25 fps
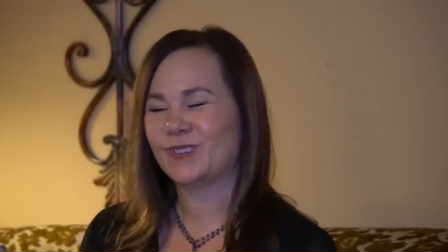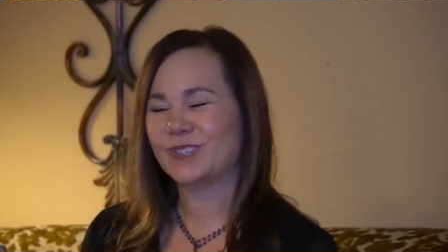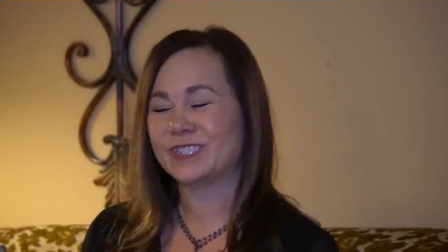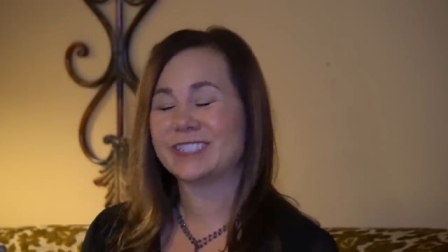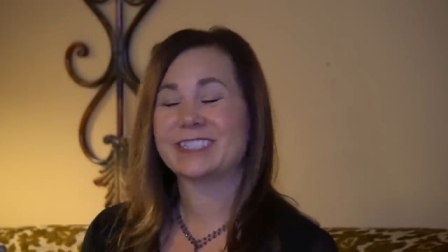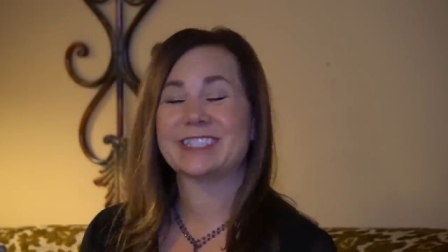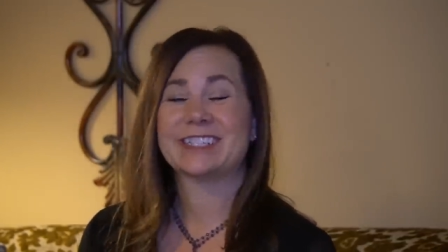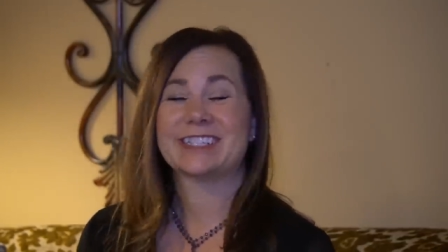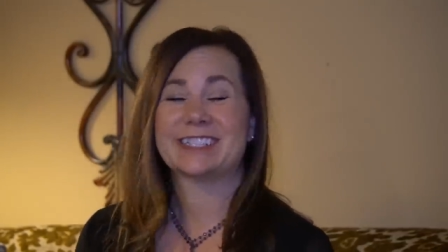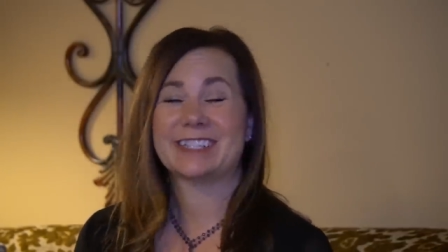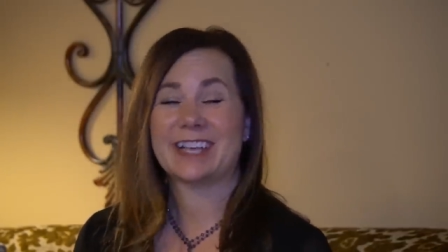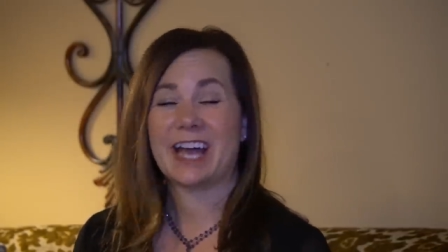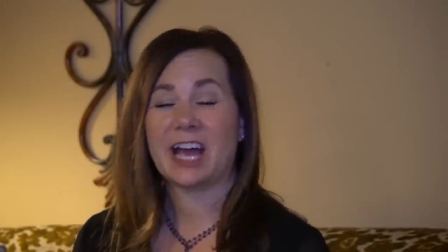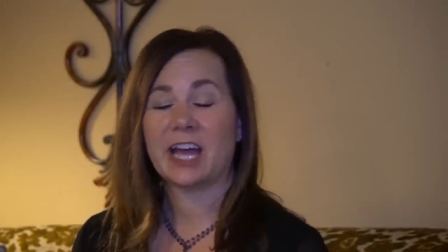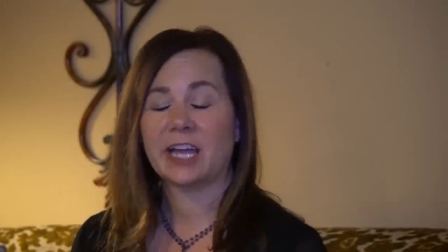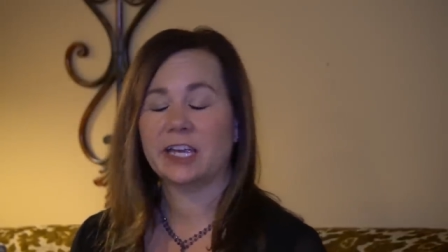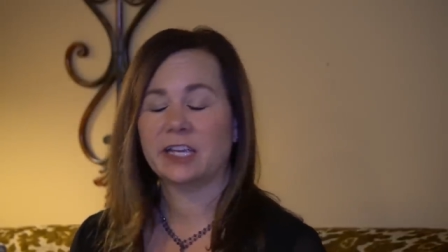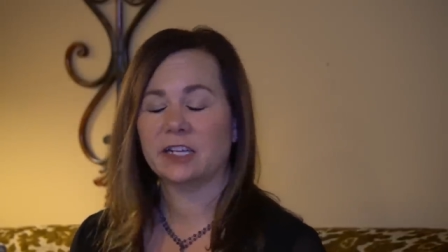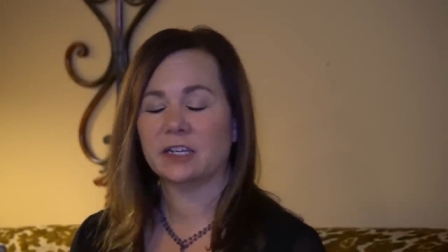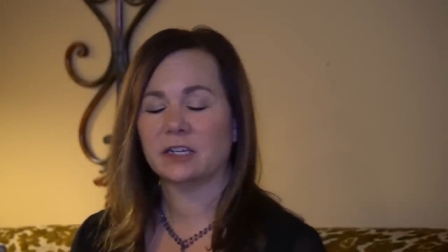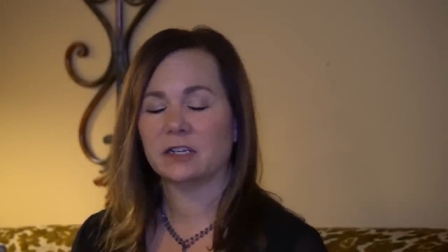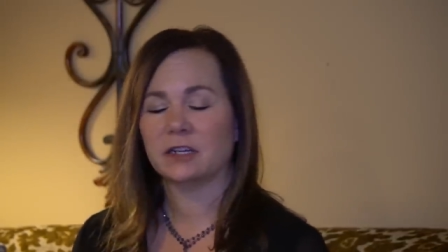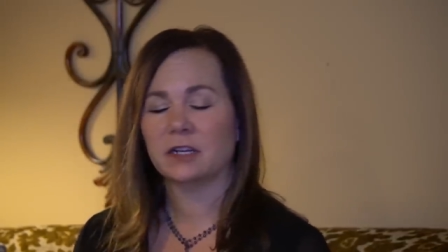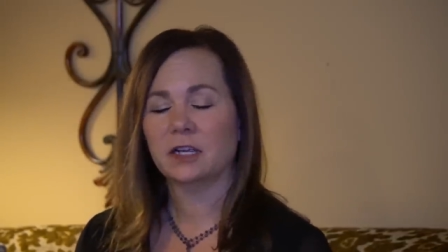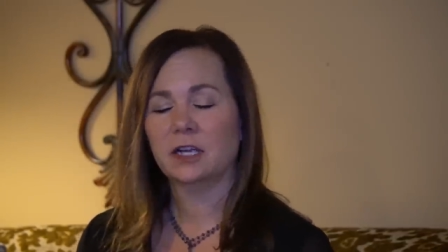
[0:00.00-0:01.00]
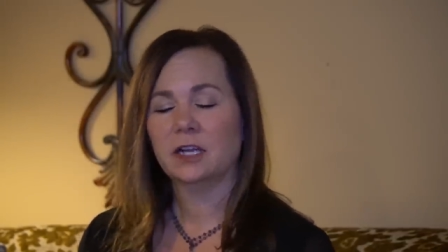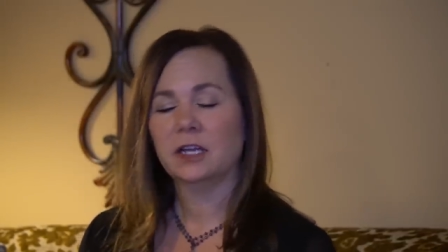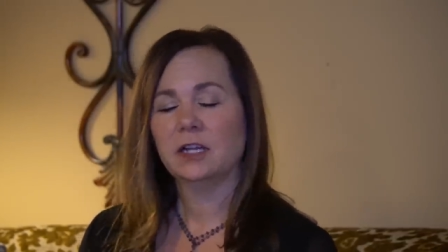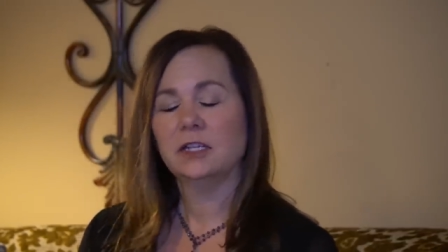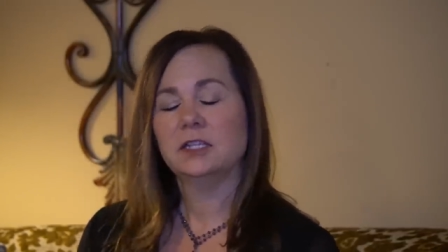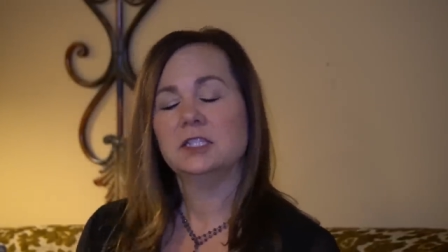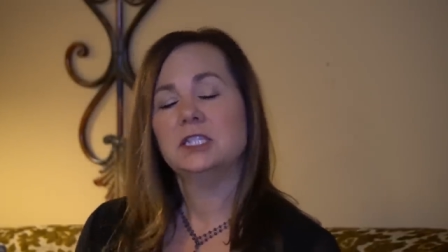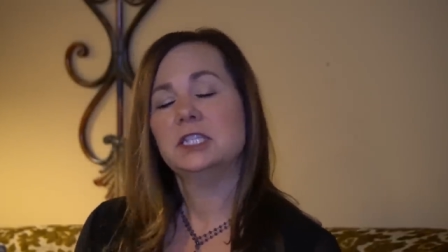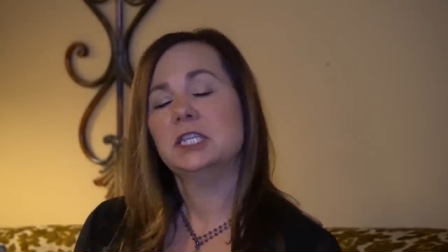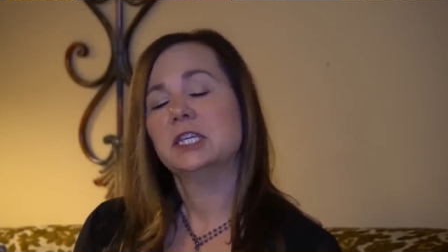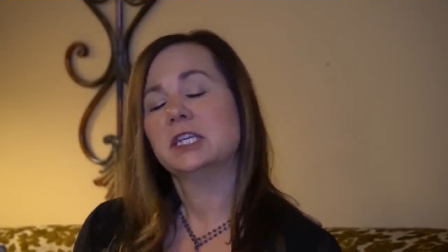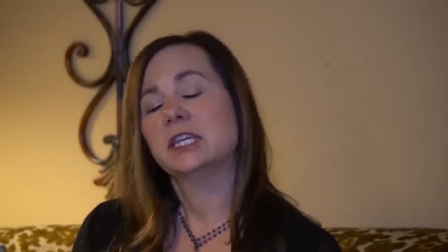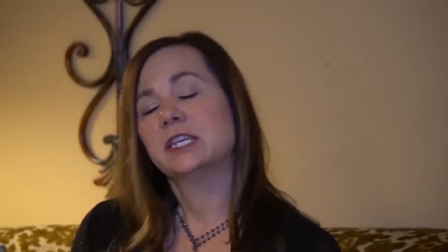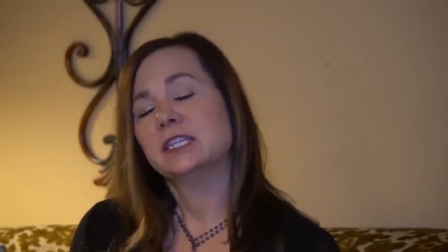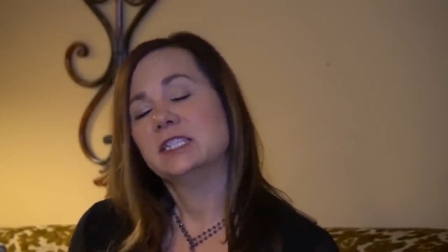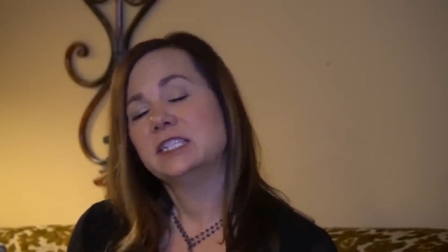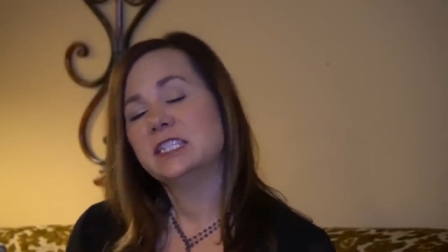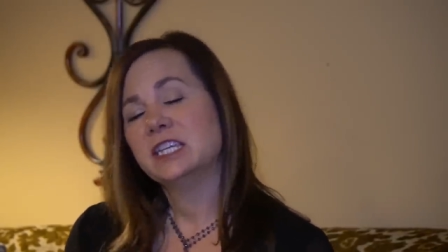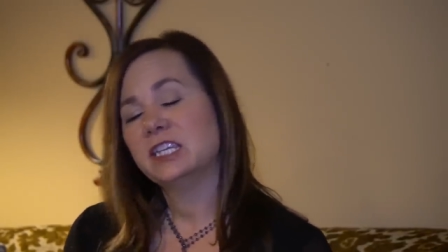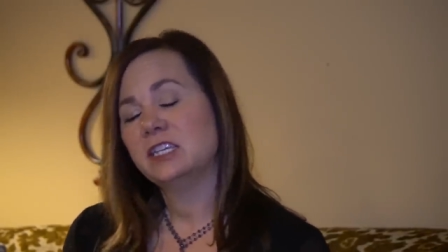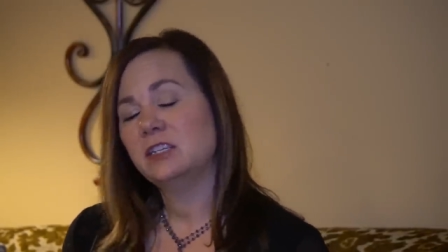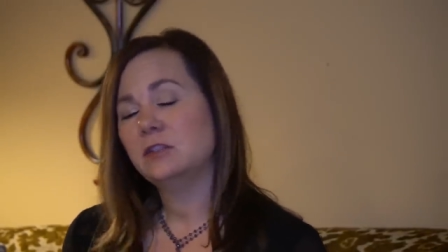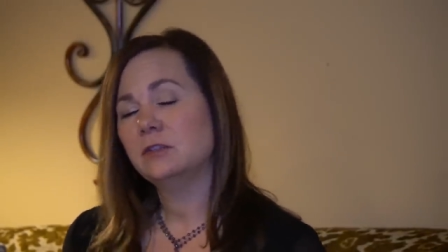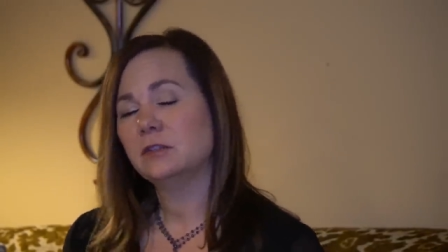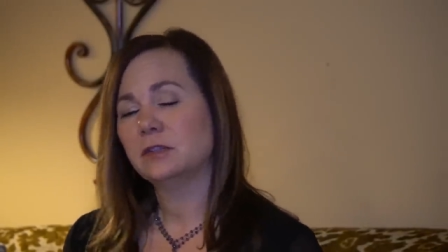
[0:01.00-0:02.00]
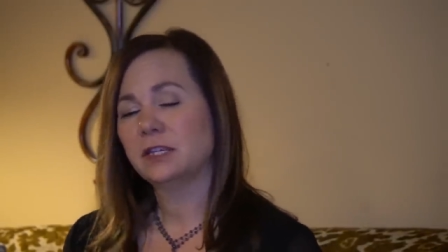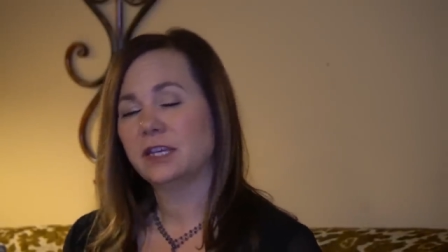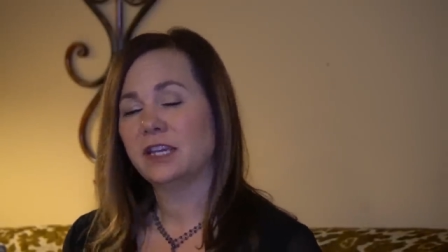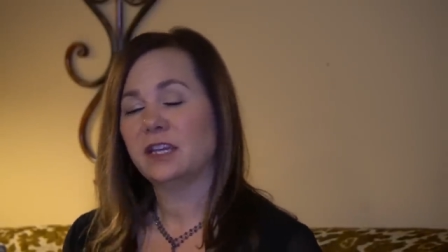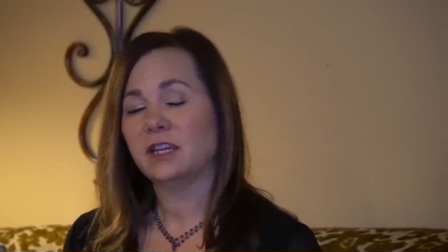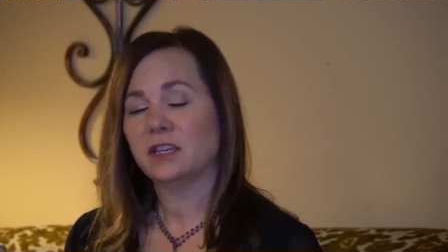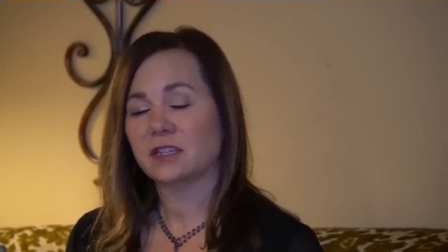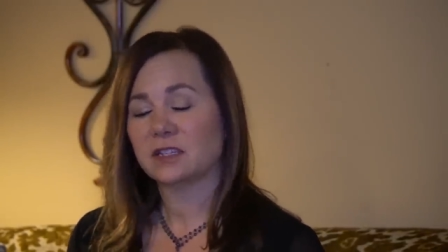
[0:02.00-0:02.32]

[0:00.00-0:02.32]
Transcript: or desire to continually